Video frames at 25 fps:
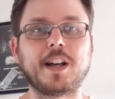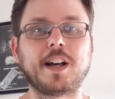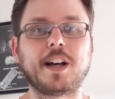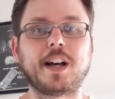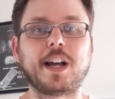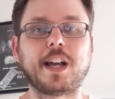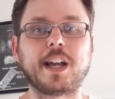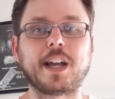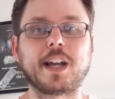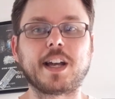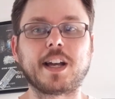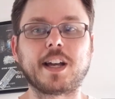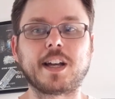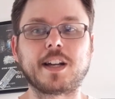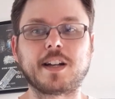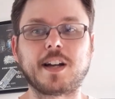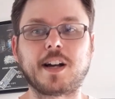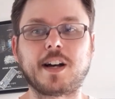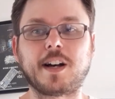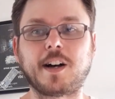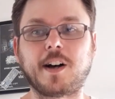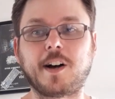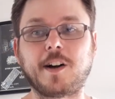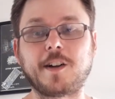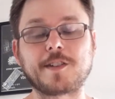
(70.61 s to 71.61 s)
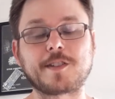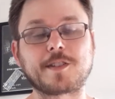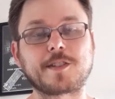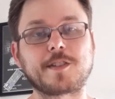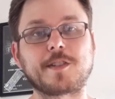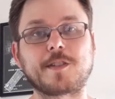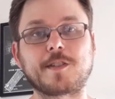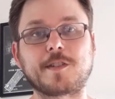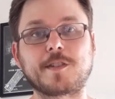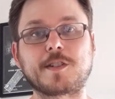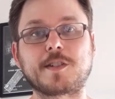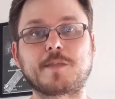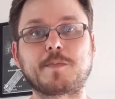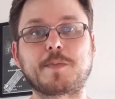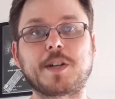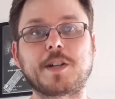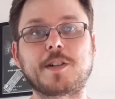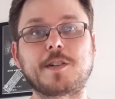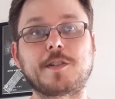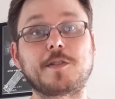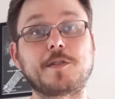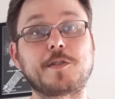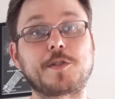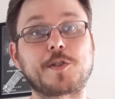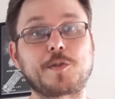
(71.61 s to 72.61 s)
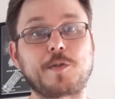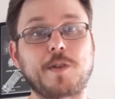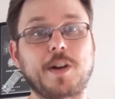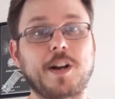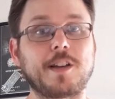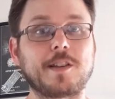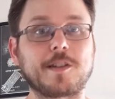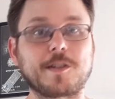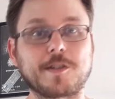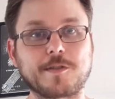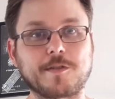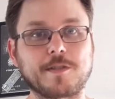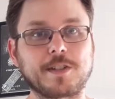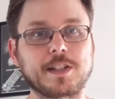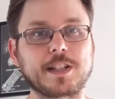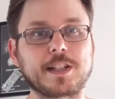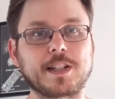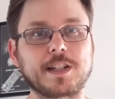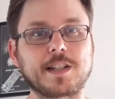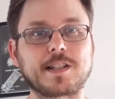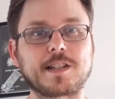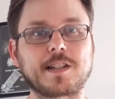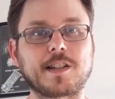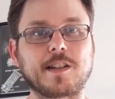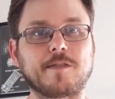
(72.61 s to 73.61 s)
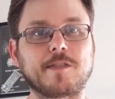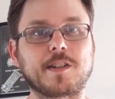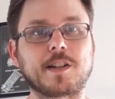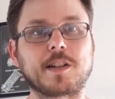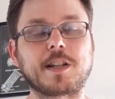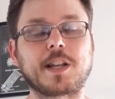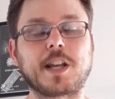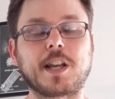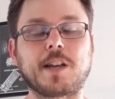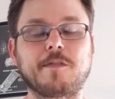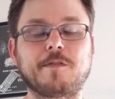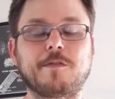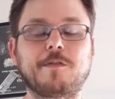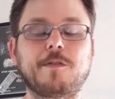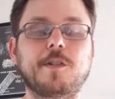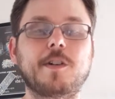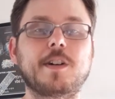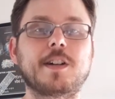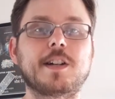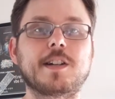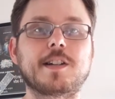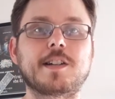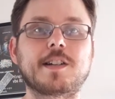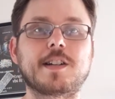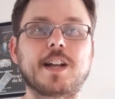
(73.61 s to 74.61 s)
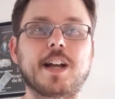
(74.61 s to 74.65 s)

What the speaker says: And also, there's been new trailers released of in-game footage.